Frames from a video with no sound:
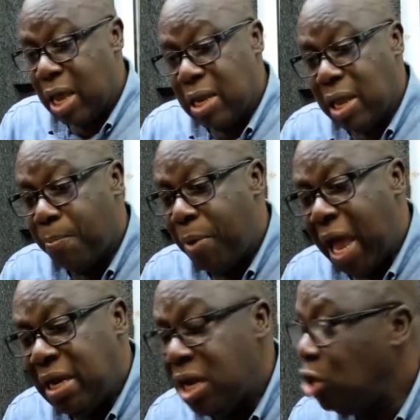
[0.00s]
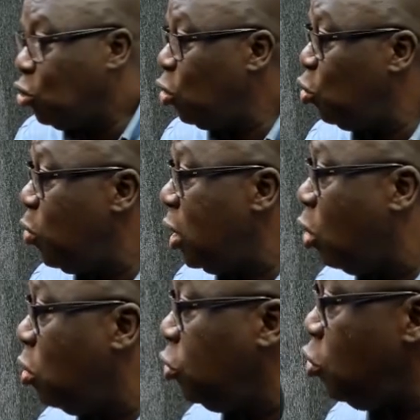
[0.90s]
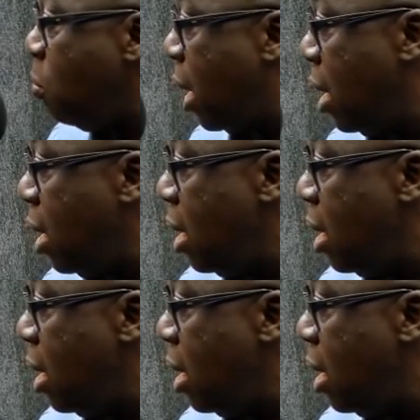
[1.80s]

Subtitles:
and the burden is going to be on the consumer.